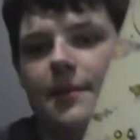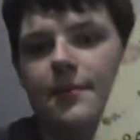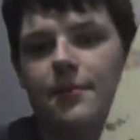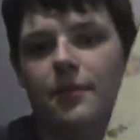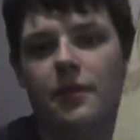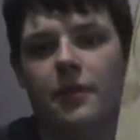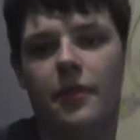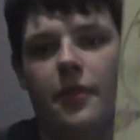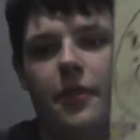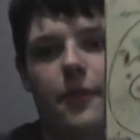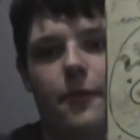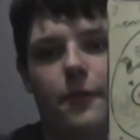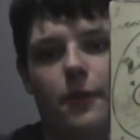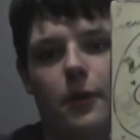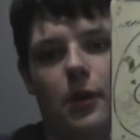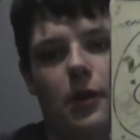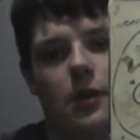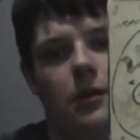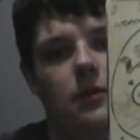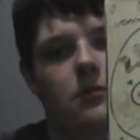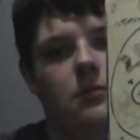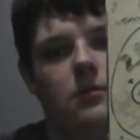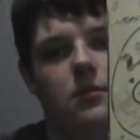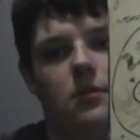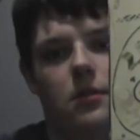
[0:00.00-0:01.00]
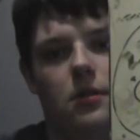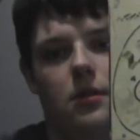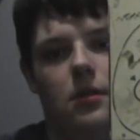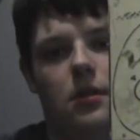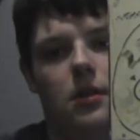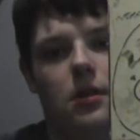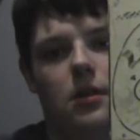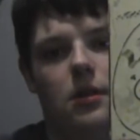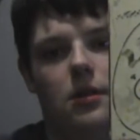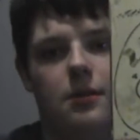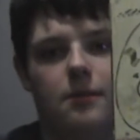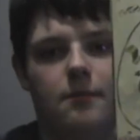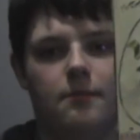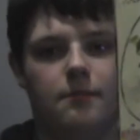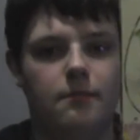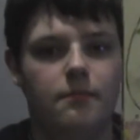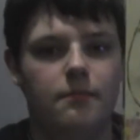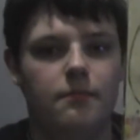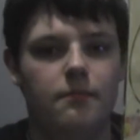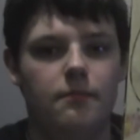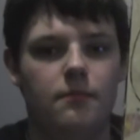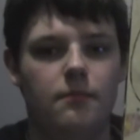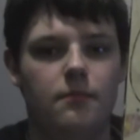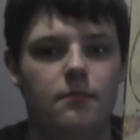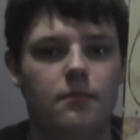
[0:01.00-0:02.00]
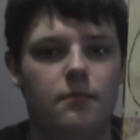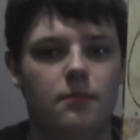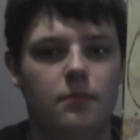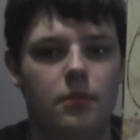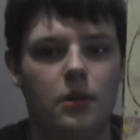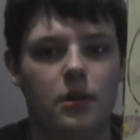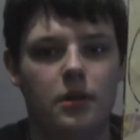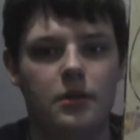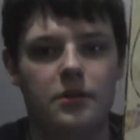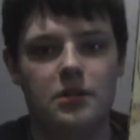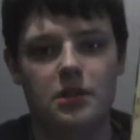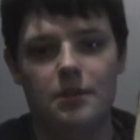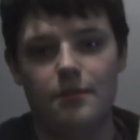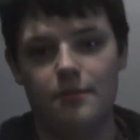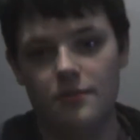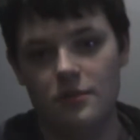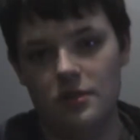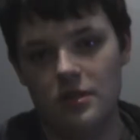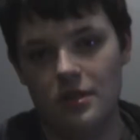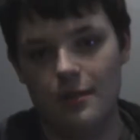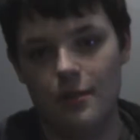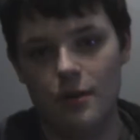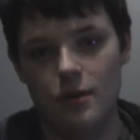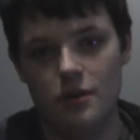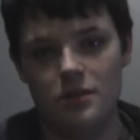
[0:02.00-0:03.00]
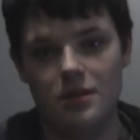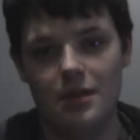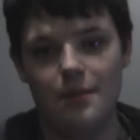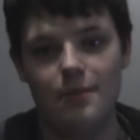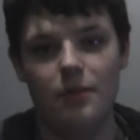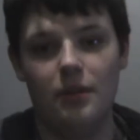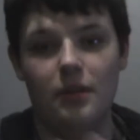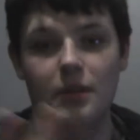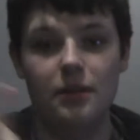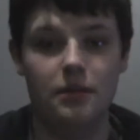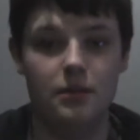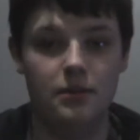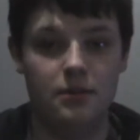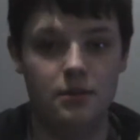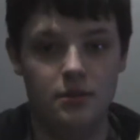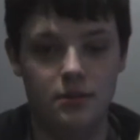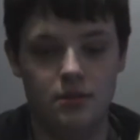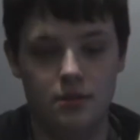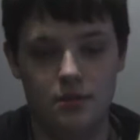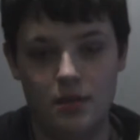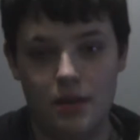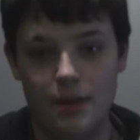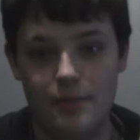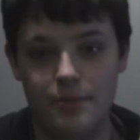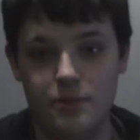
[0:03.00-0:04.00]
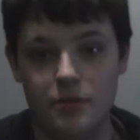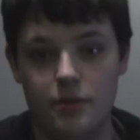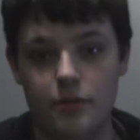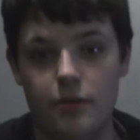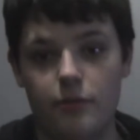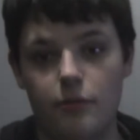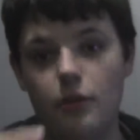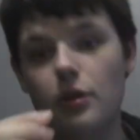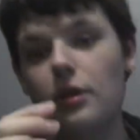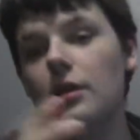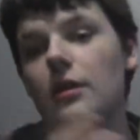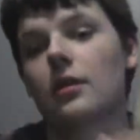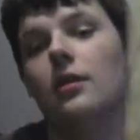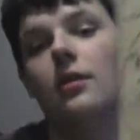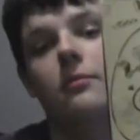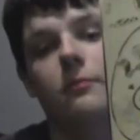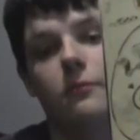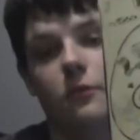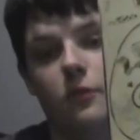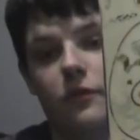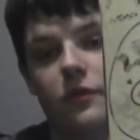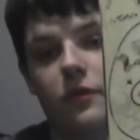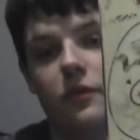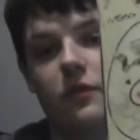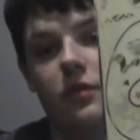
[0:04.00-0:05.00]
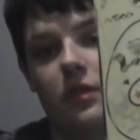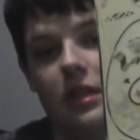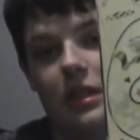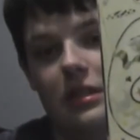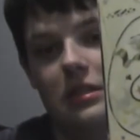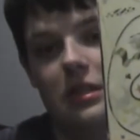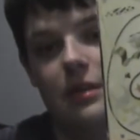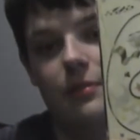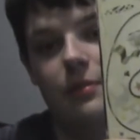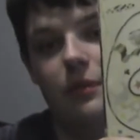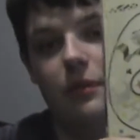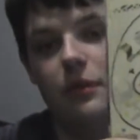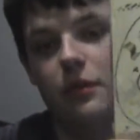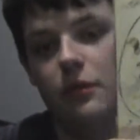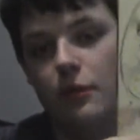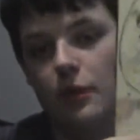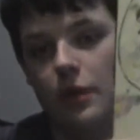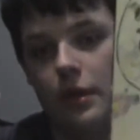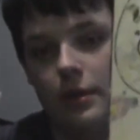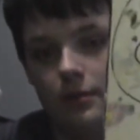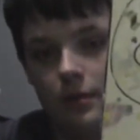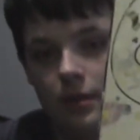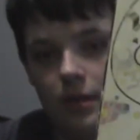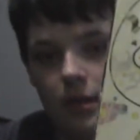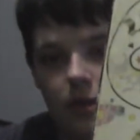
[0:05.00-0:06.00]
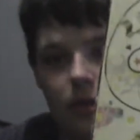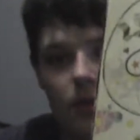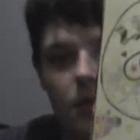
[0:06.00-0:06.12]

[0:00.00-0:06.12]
Zeppelin III. Part of Summer Zeppelin, Episode 3, reviewing Led Zeppelin III.